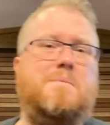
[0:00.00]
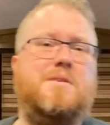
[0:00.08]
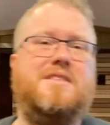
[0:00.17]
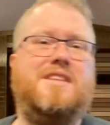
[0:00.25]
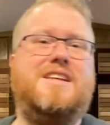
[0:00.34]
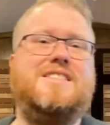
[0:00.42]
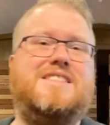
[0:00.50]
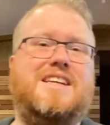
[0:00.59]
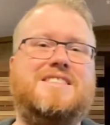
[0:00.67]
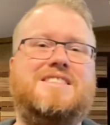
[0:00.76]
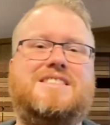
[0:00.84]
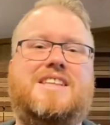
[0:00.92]
this
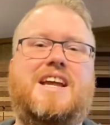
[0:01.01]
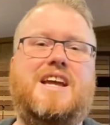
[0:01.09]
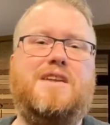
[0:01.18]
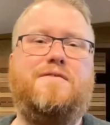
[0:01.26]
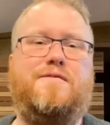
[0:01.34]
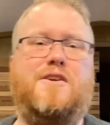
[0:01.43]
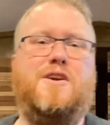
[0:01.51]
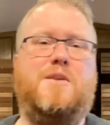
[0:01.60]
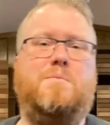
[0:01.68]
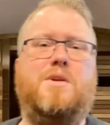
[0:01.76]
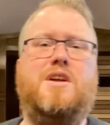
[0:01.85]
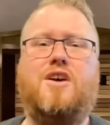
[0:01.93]
and stand
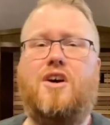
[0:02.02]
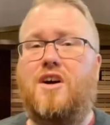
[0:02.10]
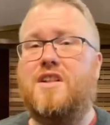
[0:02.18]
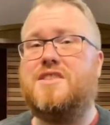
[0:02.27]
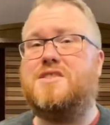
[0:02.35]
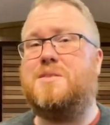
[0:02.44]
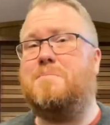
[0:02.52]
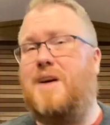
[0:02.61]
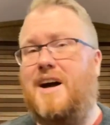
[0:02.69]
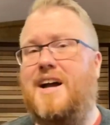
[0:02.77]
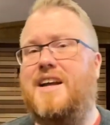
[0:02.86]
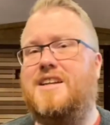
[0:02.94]
firm. Recall it to
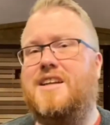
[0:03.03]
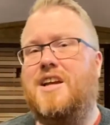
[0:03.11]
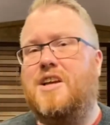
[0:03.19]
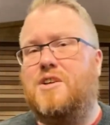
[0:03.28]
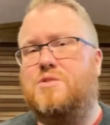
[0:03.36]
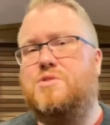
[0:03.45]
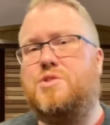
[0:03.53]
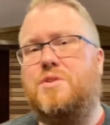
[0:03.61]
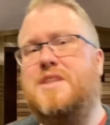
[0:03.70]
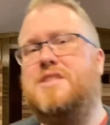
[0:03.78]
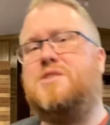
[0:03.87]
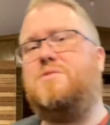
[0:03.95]
mind, you
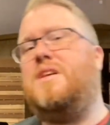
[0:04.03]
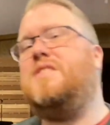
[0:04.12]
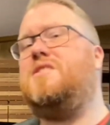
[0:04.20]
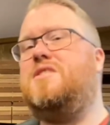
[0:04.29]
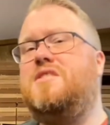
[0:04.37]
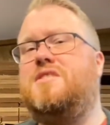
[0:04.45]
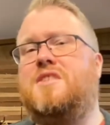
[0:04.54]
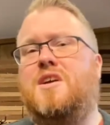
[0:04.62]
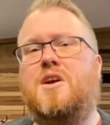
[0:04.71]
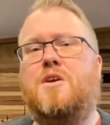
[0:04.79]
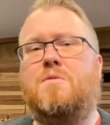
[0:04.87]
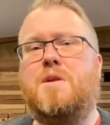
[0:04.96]
transgressors.
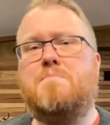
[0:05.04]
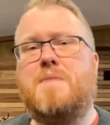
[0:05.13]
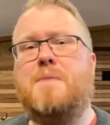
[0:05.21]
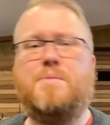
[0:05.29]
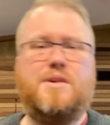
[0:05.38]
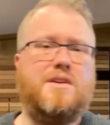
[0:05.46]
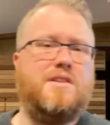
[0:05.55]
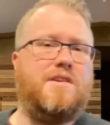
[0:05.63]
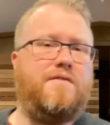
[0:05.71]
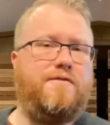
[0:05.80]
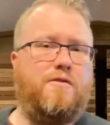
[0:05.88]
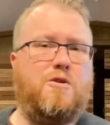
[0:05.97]
Remember the
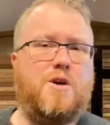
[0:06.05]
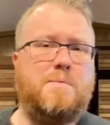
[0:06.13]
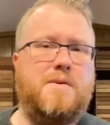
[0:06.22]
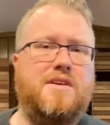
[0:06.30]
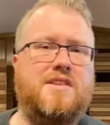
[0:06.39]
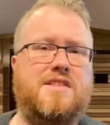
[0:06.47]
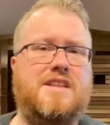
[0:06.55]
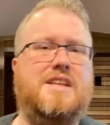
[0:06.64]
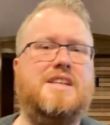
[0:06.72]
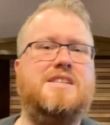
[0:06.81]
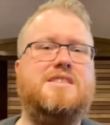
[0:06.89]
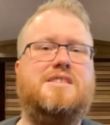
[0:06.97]
former
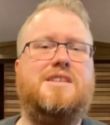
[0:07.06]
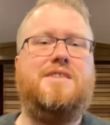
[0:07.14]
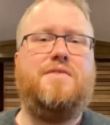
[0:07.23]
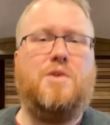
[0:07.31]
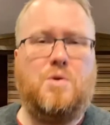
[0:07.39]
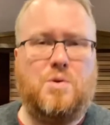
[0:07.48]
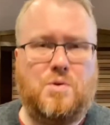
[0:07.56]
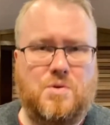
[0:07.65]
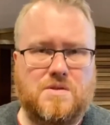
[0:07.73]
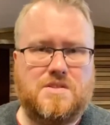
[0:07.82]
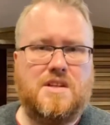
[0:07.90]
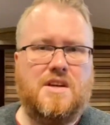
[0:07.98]
things of
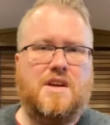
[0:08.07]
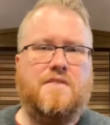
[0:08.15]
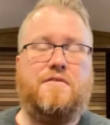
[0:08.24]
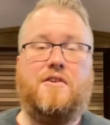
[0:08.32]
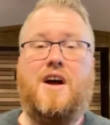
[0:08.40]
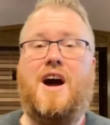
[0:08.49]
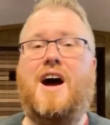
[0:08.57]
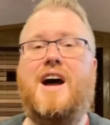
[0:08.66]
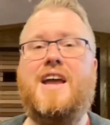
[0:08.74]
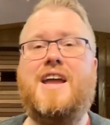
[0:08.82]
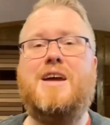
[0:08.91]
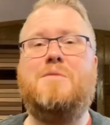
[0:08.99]
old. For I
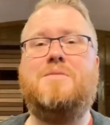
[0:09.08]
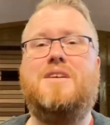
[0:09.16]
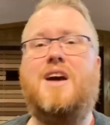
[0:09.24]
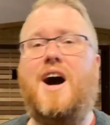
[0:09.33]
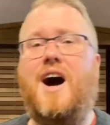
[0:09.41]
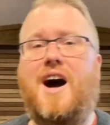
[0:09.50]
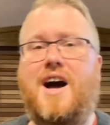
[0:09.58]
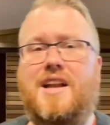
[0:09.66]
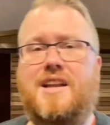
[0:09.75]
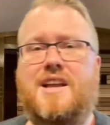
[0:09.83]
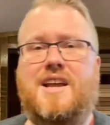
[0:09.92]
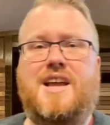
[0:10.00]
am God,
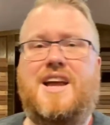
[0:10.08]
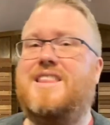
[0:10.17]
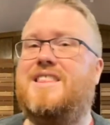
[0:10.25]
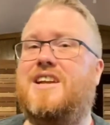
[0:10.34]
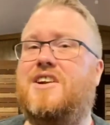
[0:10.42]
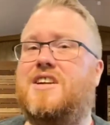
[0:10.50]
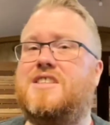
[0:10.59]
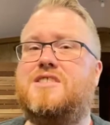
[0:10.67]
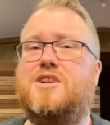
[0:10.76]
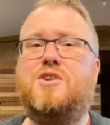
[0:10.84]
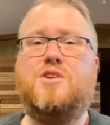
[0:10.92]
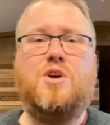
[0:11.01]
and there is
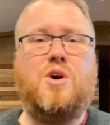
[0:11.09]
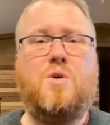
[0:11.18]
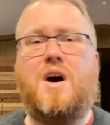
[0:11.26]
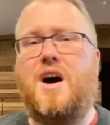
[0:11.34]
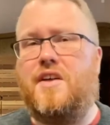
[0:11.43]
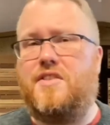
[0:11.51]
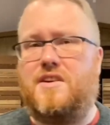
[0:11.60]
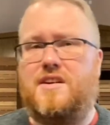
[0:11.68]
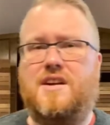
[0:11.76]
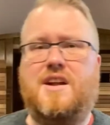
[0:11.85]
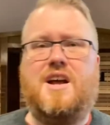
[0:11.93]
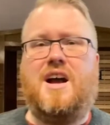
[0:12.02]
no other.
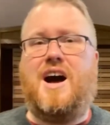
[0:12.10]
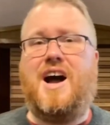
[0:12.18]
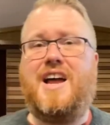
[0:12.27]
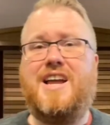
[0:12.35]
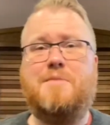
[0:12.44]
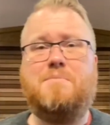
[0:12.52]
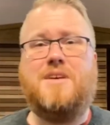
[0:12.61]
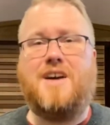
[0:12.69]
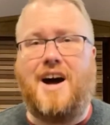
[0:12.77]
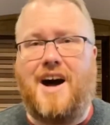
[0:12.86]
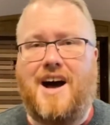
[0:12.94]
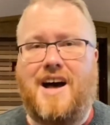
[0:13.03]
I am
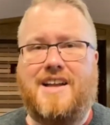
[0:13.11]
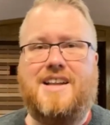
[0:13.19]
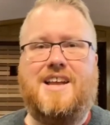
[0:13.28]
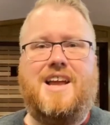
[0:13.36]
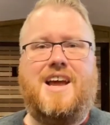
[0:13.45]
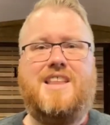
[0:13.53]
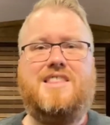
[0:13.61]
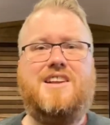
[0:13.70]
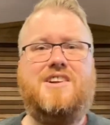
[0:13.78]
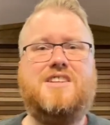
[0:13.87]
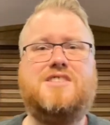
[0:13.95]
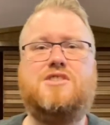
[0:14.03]
God, and
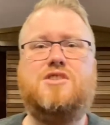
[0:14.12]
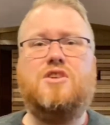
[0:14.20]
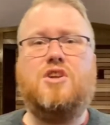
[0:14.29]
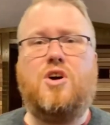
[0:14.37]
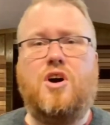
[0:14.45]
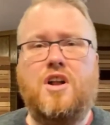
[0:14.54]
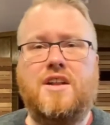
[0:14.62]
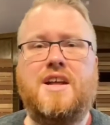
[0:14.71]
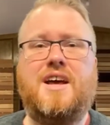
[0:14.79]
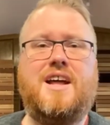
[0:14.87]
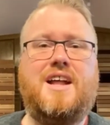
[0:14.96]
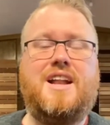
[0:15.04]
there is none
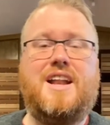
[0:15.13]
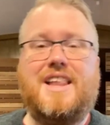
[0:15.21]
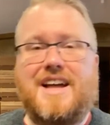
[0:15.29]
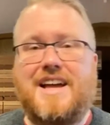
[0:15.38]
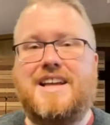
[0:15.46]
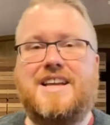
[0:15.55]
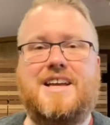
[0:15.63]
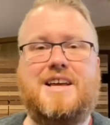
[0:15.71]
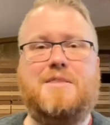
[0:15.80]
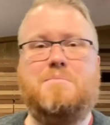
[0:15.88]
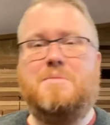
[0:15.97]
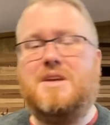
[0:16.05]
like
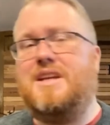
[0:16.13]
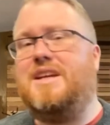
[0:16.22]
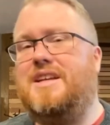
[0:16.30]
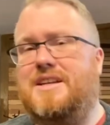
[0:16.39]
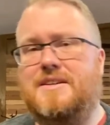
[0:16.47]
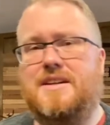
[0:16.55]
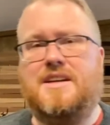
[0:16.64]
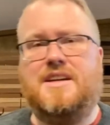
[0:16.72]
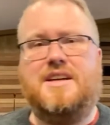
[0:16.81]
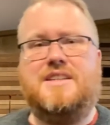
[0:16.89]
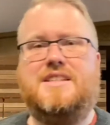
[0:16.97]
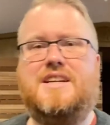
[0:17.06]
me,
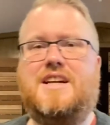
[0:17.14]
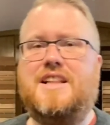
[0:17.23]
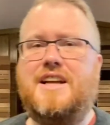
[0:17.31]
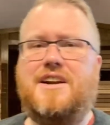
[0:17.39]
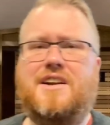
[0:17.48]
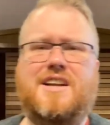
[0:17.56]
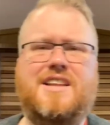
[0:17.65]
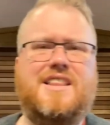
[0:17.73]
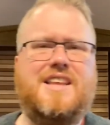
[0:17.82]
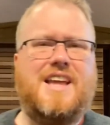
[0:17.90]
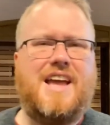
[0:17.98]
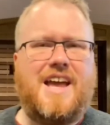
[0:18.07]
declaring
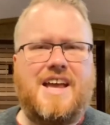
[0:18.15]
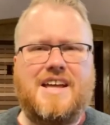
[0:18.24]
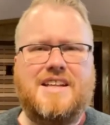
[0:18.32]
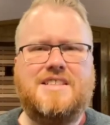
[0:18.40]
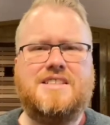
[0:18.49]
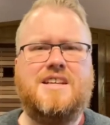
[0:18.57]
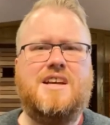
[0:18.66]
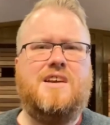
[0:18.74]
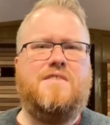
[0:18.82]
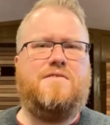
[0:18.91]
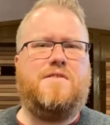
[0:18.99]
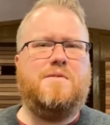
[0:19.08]
the end
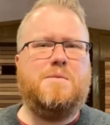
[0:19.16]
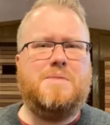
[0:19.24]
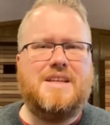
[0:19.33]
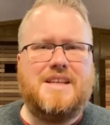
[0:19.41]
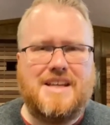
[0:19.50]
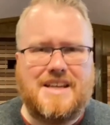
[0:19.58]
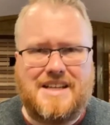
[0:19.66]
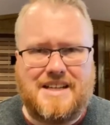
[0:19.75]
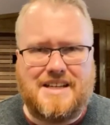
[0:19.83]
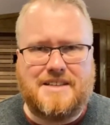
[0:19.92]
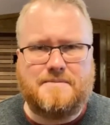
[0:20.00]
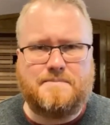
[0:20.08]
from the
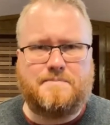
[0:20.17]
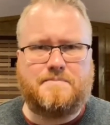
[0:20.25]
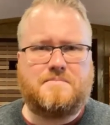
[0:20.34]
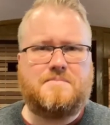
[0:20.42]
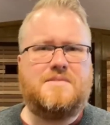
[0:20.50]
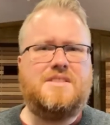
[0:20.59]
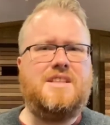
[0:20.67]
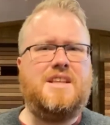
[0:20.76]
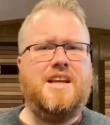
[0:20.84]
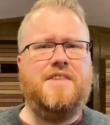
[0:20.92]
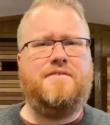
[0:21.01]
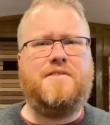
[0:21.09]
beginning,
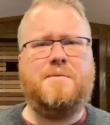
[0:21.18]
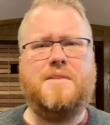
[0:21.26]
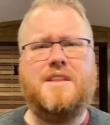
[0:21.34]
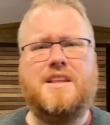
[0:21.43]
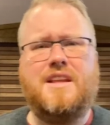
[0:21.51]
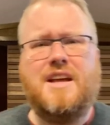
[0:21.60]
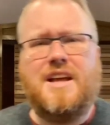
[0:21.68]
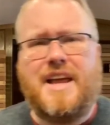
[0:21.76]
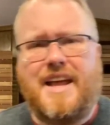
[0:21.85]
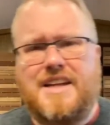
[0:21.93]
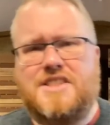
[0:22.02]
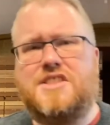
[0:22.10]
and from the
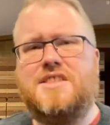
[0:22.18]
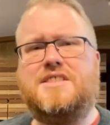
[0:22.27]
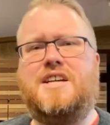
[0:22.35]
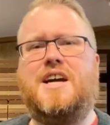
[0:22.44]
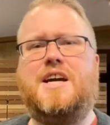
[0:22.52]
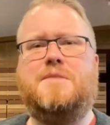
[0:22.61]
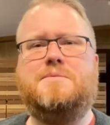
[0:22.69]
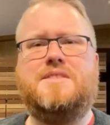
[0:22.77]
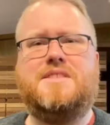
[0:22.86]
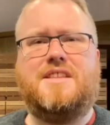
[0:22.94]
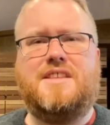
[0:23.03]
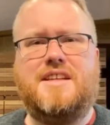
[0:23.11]
ancient times
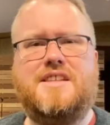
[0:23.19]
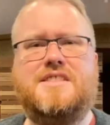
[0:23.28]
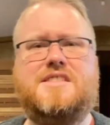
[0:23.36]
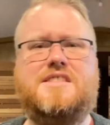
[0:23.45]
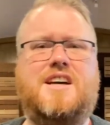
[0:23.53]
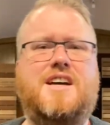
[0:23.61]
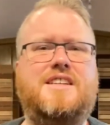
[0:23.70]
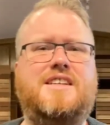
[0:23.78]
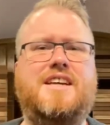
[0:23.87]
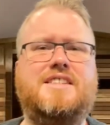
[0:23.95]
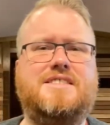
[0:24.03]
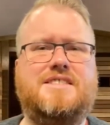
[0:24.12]
things not
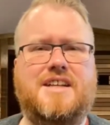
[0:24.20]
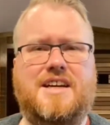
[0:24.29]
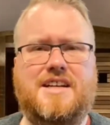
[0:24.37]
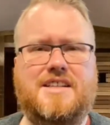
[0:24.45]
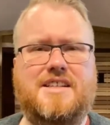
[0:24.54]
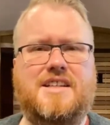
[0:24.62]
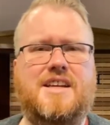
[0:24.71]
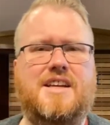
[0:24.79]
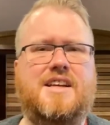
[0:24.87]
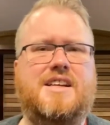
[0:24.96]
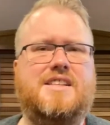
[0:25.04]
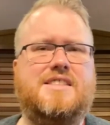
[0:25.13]
yet done,
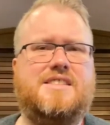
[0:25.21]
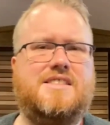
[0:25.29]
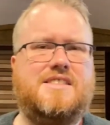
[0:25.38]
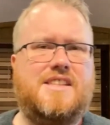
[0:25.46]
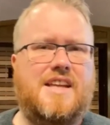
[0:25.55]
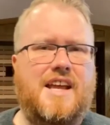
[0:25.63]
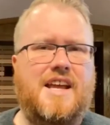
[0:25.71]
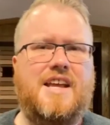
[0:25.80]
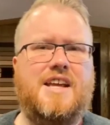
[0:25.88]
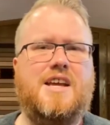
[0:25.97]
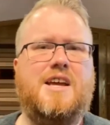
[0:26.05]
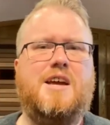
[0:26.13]

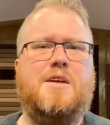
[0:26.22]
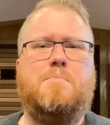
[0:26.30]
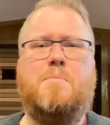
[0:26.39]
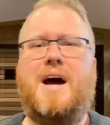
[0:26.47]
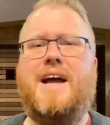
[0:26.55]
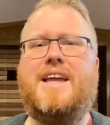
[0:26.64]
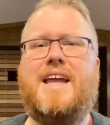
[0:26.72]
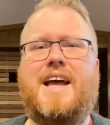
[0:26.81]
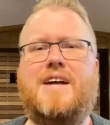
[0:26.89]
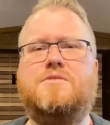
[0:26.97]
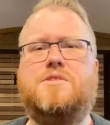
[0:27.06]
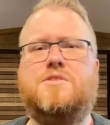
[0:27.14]
saying, my
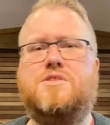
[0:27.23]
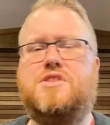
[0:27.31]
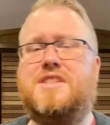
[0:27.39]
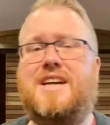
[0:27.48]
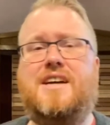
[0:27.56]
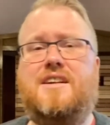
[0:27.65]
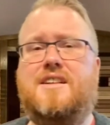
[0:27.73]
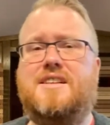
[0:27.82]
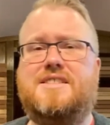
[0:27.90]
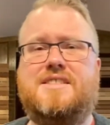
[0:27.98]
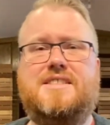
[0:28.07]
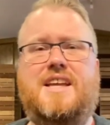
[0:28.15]
counsel shall
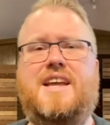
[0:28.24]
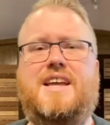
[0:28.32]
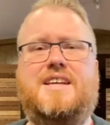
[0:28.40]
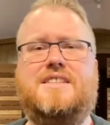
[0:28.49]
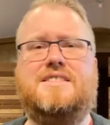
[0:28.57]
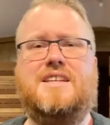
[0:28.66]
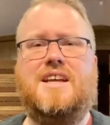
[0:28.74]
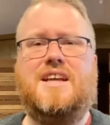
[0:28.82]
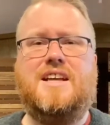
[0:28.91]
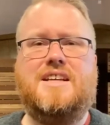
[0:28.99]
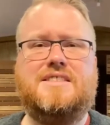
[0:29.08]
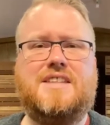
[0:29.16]
stand,
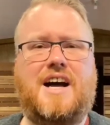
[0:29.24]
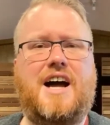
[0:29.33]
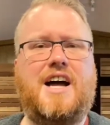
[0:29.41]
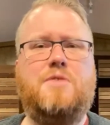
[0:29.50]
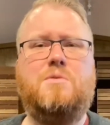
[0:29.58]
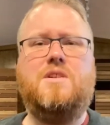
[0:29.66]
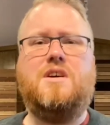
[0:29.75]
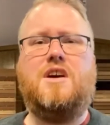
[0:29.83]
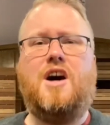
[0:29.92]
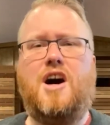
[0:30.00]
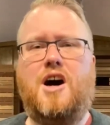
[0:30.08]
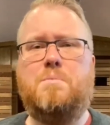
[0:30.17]
and I will
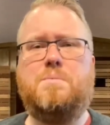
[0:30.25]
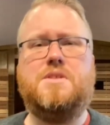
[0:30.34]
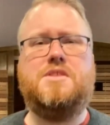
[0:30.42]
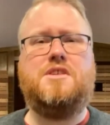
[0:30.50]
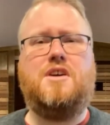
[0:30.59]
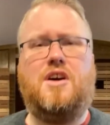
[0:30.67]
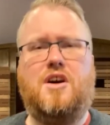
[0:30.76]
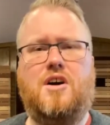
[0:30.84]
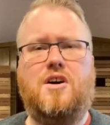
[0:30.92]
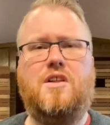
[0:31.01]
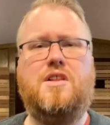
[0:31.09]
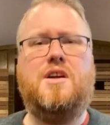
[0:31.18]
accomplish
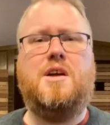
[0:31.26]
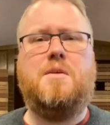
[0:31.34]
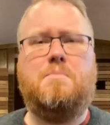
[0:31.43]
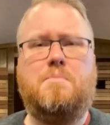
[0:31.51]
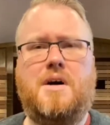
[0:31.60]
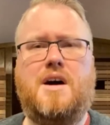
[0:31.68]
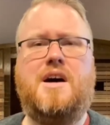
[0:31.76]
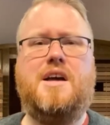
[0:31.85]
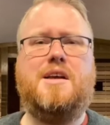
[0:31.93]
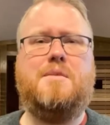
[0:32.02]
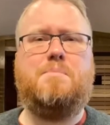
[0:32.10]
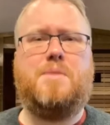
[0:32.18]
all
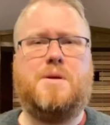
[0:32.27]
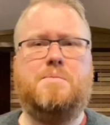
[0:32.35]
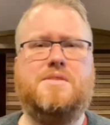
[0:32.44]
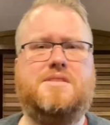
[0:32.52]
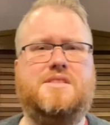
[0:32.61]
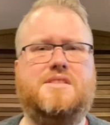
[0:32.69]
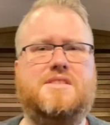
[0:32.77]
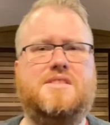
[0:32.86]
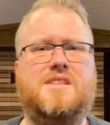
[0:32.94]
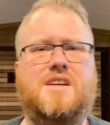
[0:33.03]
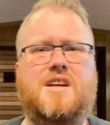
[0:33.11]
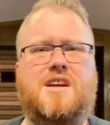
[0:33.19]
my purposes,
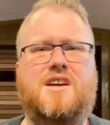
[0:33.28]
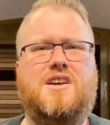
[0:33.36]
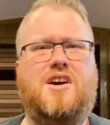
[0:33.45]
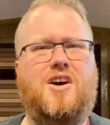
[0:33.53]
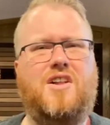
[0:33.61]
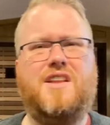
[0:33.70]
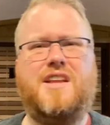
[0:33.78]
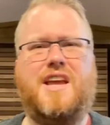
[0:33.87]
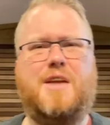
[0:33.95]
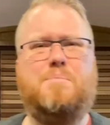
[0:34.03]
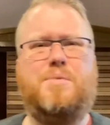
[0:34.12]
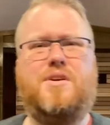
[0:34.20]
calling a
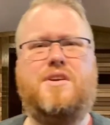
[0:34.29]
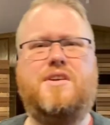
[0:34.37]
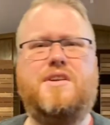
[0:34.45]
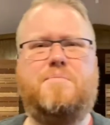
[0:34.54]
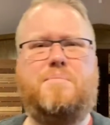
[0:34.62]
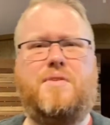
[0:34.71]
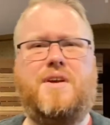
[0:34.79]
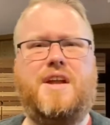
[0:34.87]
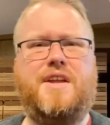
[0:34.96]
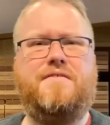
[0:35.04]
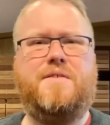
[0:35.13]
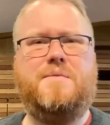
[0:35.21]
bird of prey
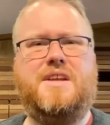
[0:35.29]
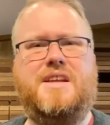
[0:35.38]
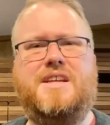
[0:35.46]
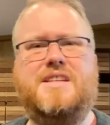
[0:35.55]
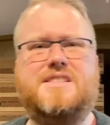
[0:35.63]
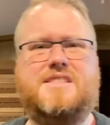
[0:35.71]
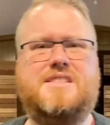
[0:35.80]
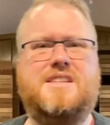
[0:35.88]
from the east,